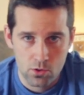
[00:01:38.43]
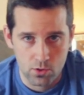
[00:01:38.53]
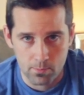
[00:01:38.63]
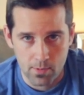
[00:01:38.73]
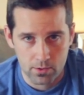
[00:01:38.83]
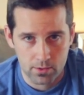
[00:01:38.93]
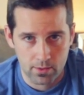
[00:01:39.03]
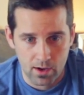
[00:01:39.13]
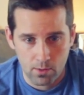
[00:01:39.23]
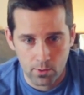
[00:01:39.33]
you can mount
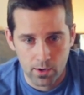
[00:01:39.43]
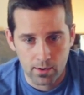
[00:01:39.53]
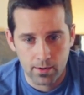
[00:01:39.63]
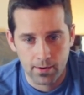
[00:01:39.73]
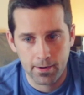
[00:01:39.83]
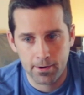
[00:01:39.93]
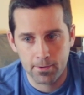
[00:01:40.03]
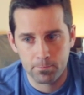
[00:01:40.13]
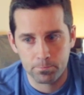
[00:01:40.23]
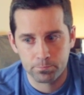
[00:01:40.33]
it that way.
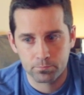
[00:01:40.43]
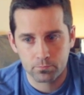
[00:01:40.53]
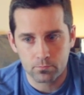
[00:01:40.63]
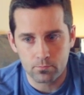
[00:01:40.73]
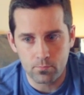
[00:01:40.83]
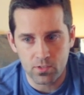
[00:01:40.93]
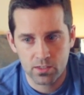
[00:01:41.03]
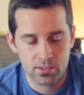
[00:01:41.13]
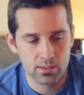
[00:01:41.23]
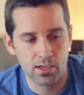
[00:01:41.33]

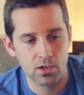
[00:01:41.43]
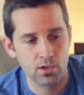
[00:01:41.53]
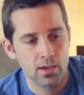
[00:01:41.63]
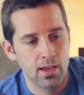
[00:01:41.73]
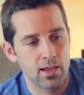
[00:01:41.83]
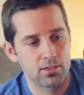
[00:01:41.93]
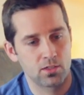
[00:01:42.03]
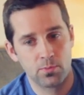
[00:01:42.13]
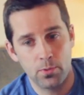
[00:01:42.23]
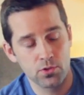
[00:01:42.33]
The slider has
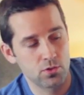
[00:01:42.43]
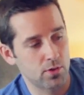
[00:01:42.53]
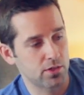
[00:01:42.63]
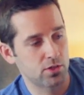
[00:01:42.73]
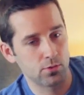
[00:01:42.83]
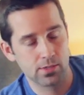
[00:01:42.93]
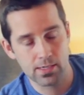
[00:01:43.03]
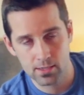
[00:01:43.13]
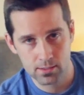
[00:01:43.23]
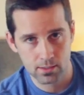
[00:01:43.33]
exposed rails, so it's
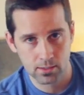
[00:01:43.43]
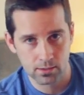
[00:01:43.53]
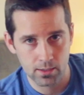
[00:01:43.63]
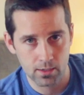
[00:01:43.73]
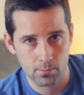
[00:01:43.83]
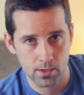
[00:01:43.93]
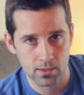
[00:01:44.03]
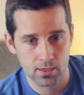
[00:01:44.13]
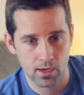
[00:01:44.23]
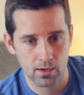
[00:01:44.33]
easy to clean and
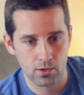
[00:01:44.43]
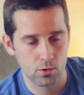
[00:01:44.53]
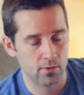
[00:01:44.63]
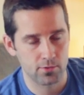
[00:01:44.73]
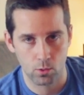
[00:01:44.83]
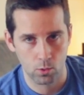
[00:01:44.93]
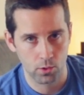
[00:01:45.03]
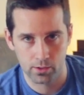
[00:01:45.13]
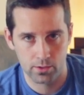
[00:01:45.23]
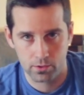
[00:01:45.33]
maintain. You don't have to
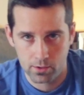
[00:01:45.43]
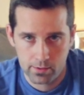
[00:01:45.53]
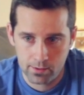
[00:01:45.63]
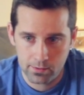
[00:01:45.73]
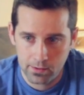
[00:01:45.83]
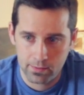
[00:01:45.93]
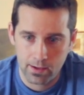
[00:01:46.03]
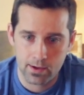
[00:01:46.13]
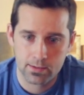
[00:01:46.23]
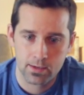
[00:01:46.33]
oil it or anything like
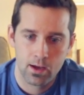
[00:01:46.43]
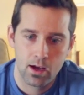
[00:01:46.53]
that.